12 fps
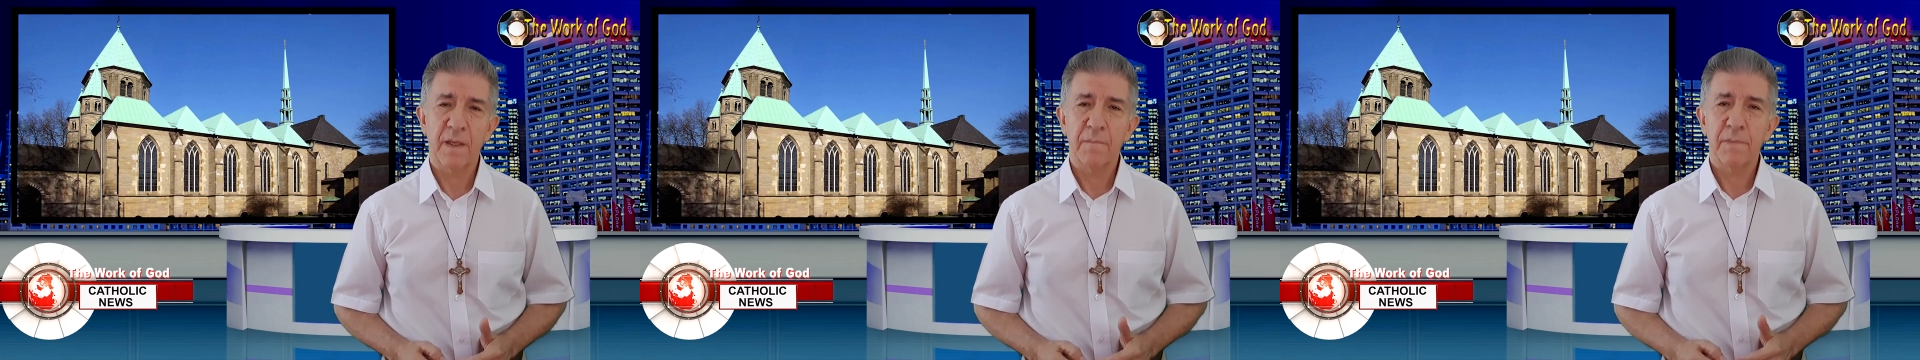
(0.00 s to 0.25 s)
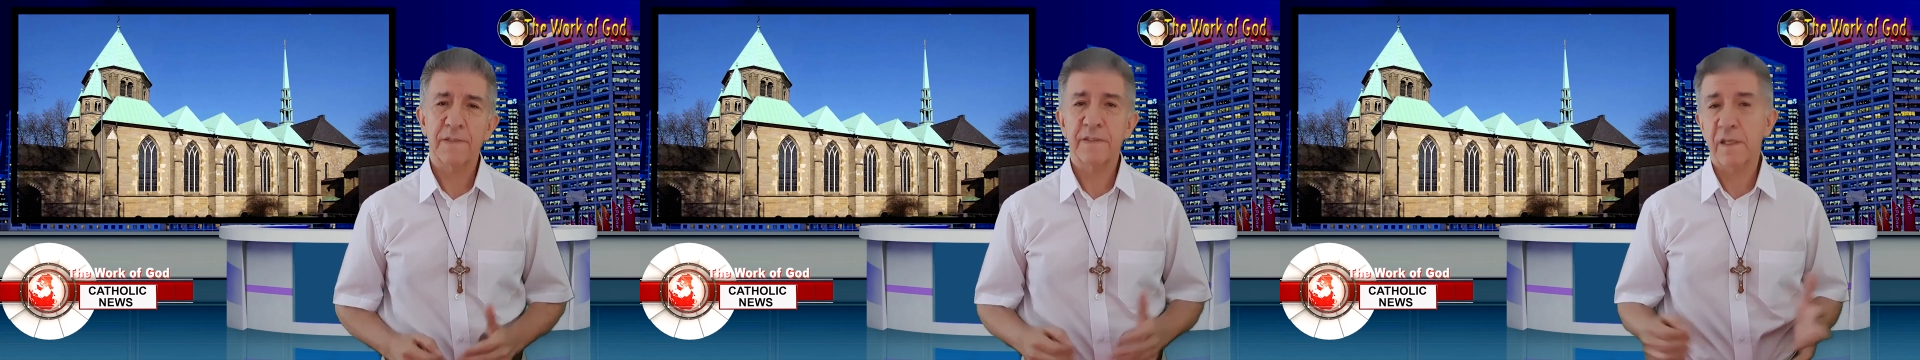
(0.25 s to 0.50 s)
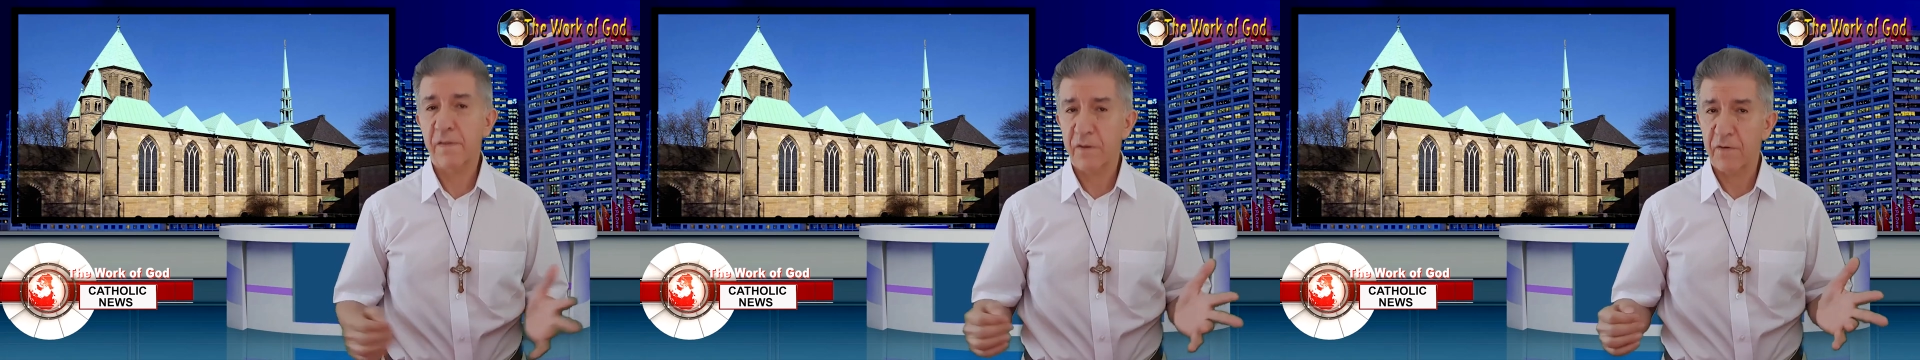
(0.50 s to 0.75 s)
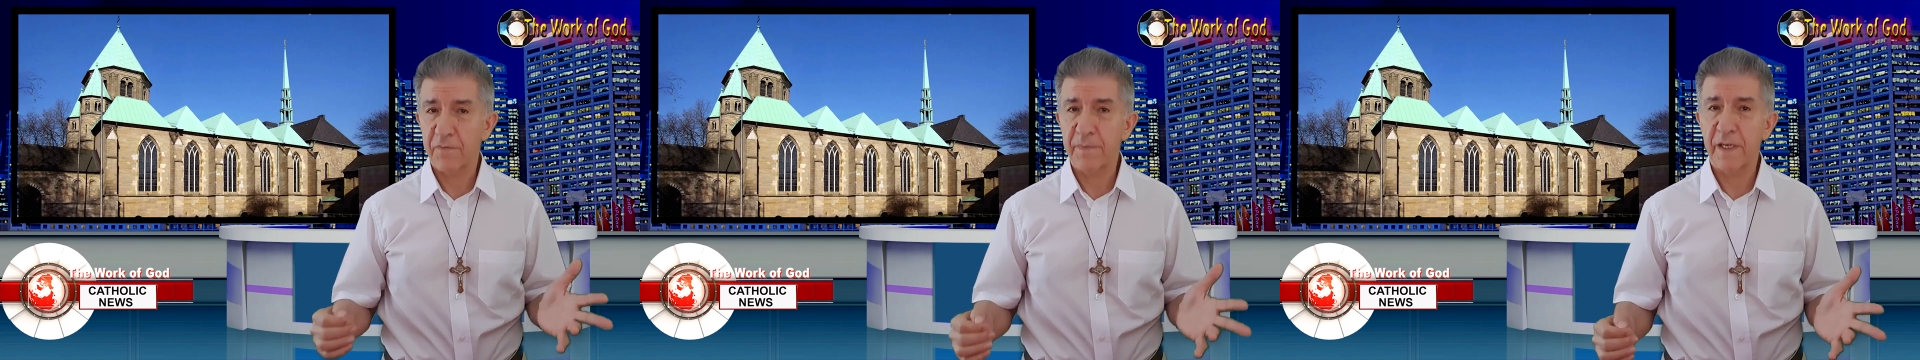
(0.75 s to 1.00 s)
But 10th
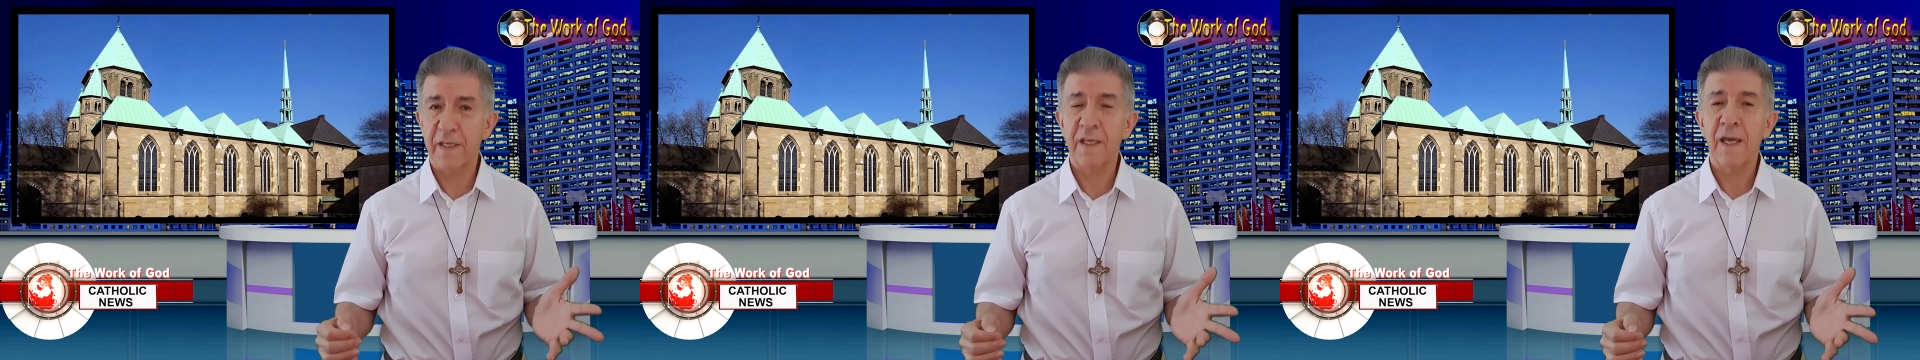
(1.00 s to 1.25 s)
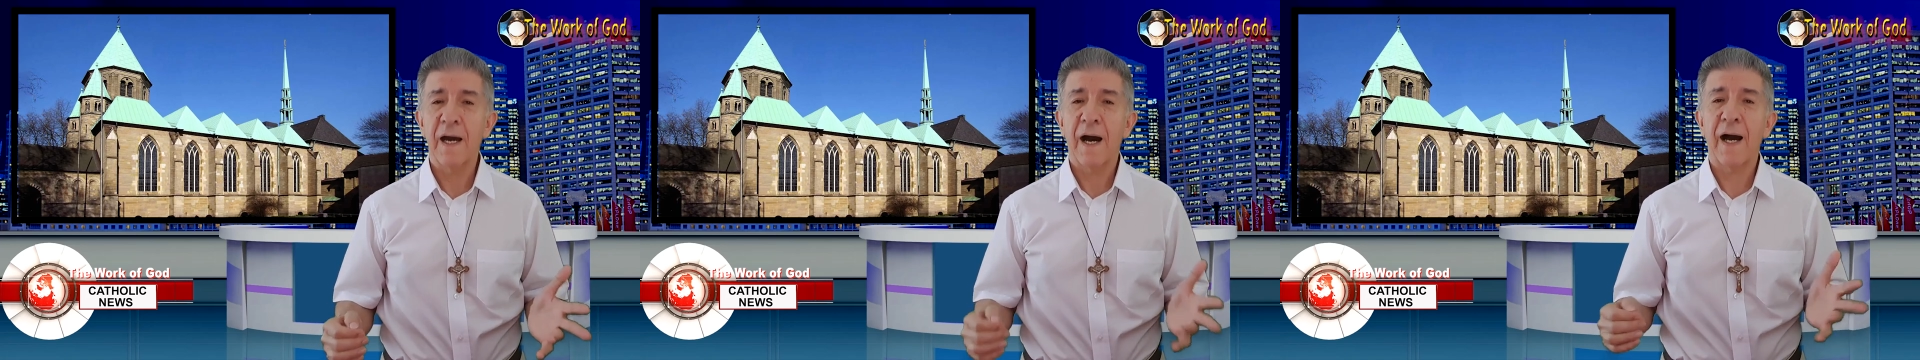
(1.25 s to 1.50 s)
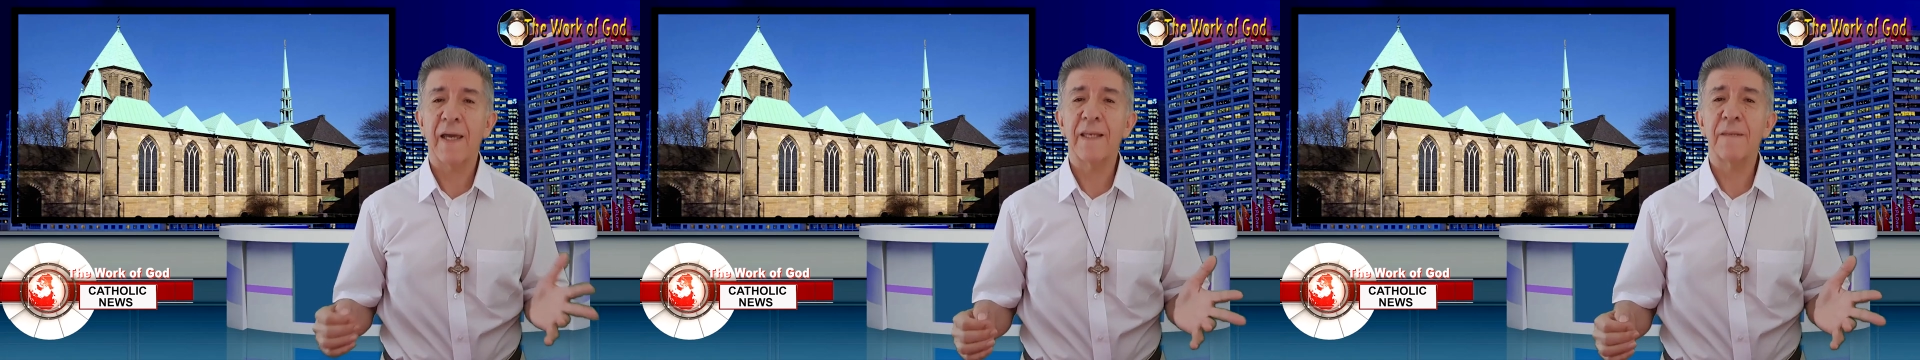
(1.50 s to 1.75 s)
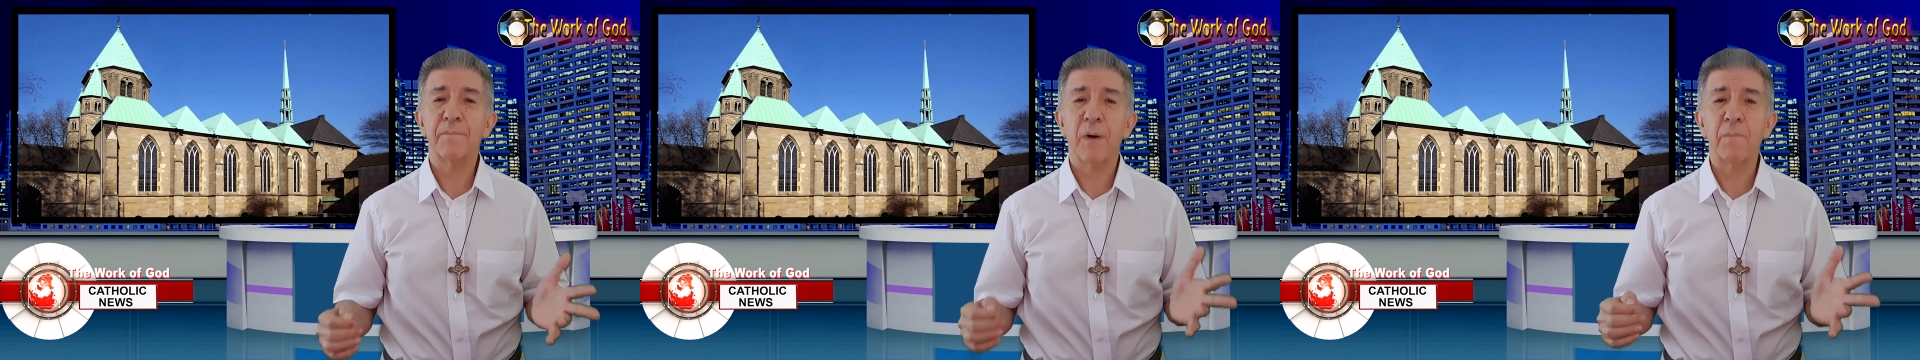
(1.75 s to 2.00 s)
of May,
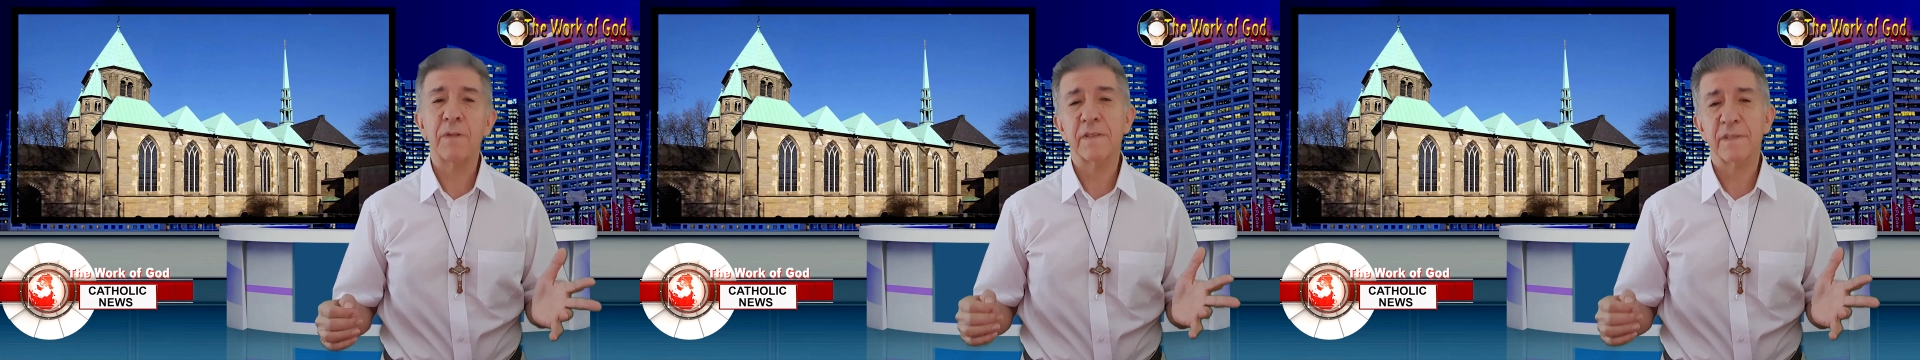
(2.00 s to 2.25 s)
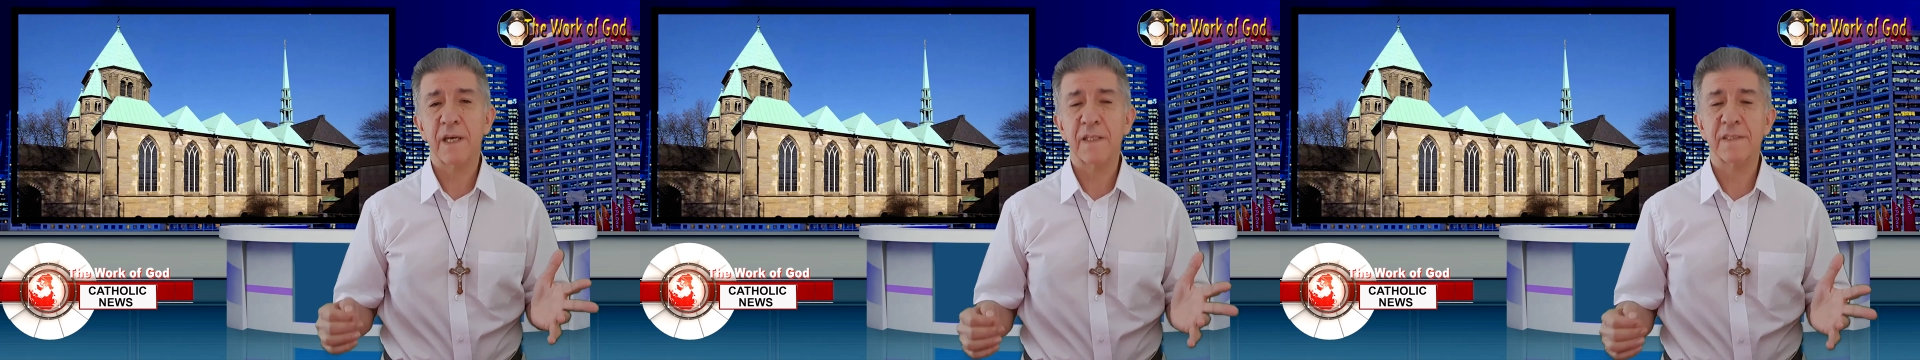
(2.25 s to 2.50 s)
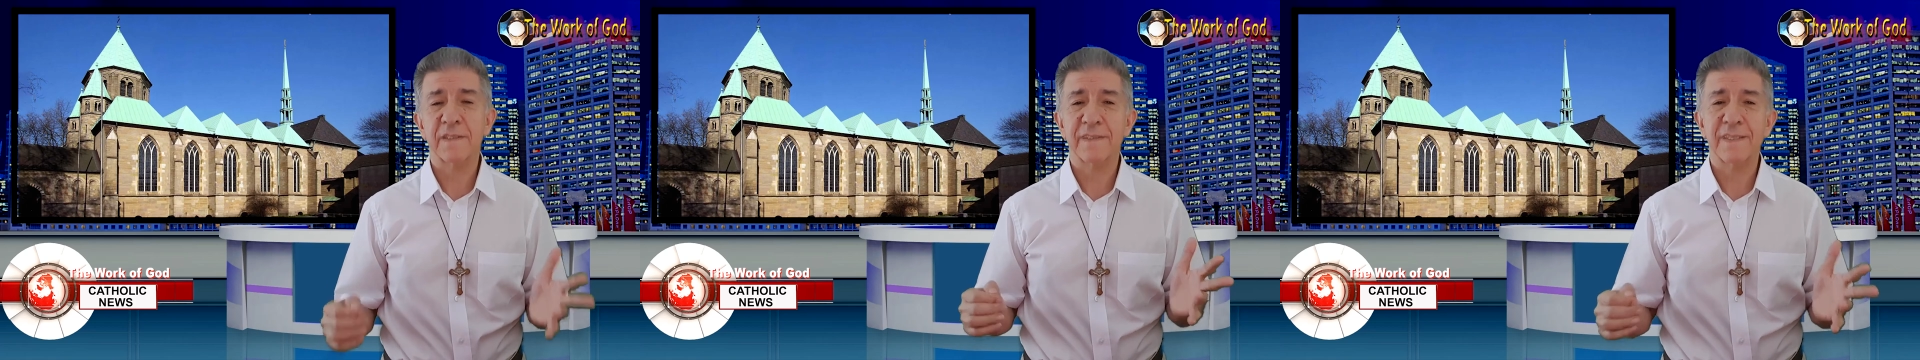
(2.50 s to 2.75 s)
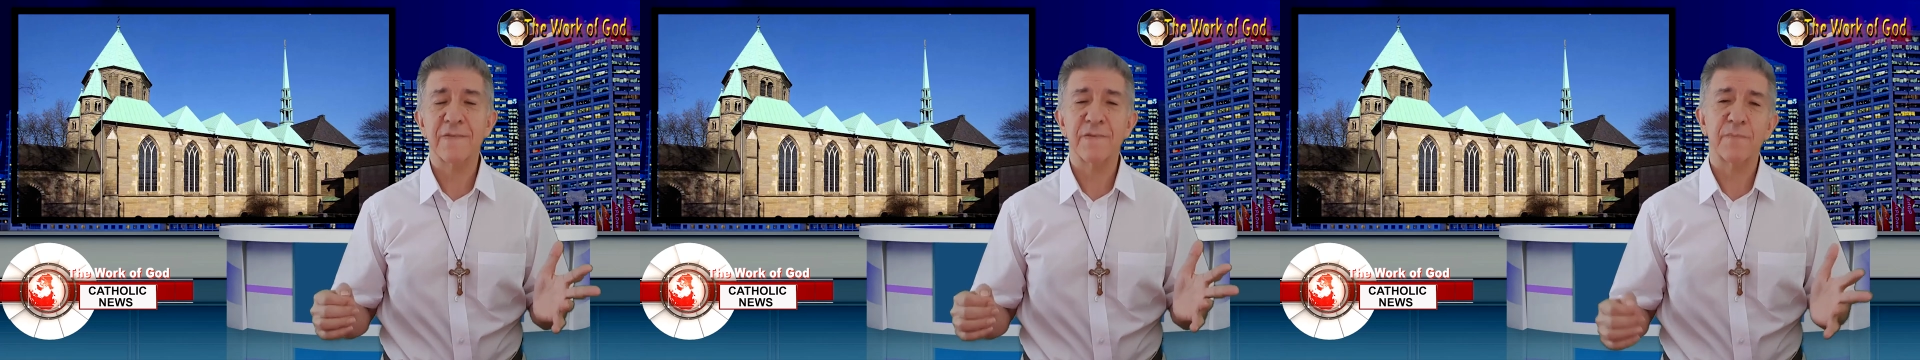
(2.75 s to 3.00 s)
highly publicized
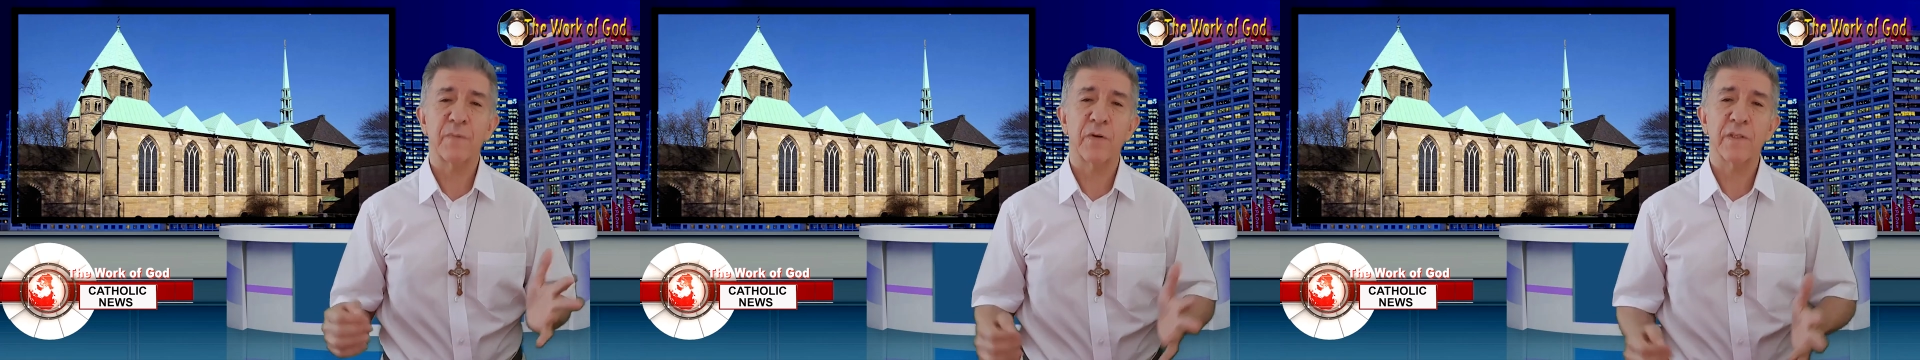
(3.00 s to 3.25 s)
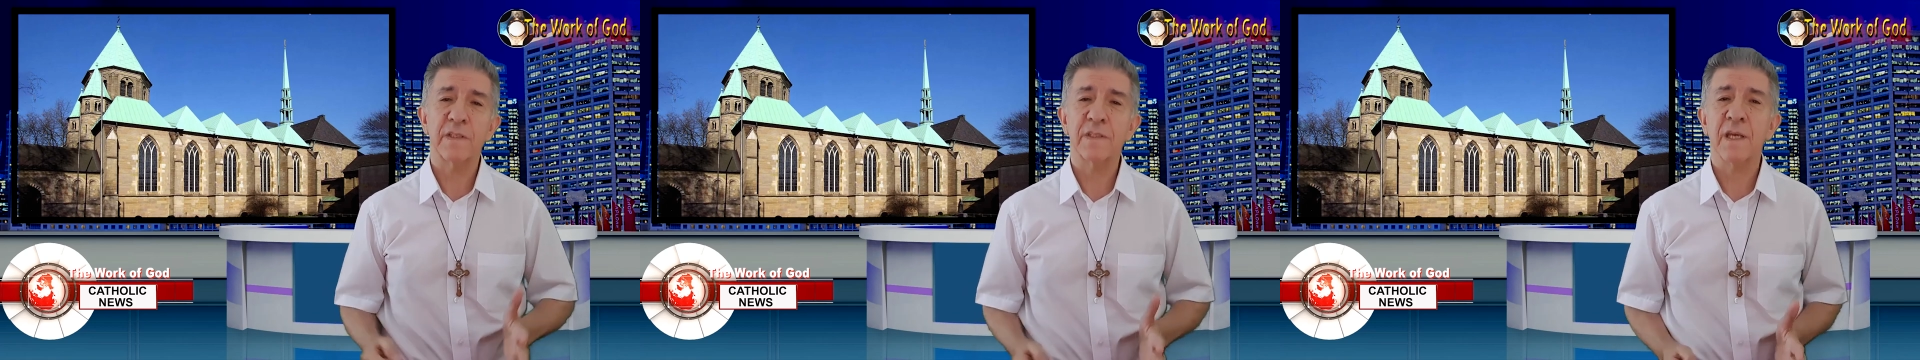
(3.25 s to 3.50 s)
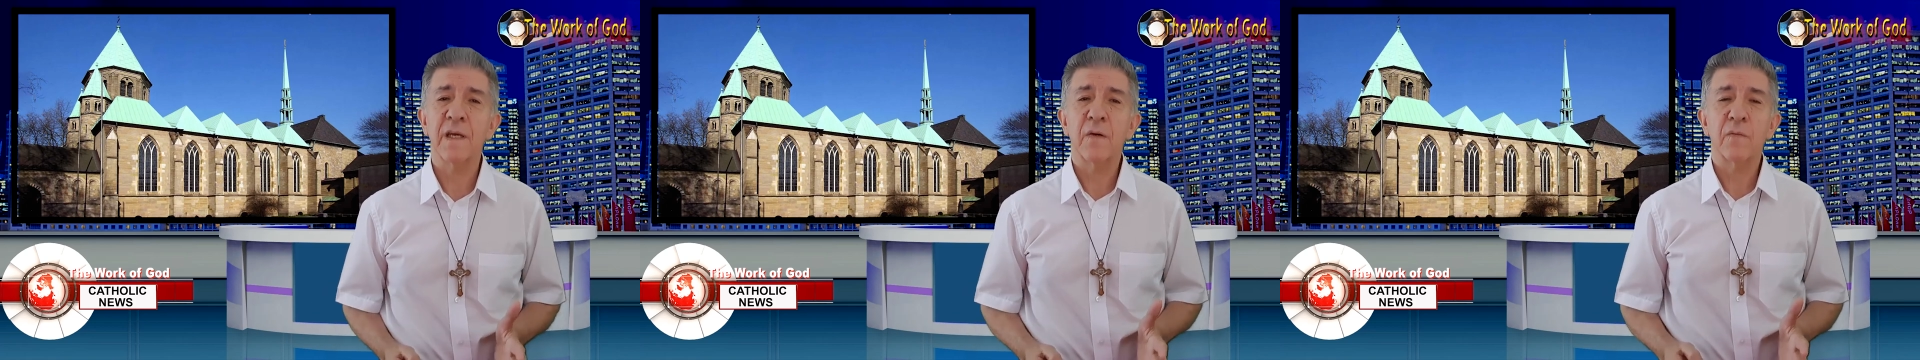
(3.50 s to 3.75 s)
ceremonies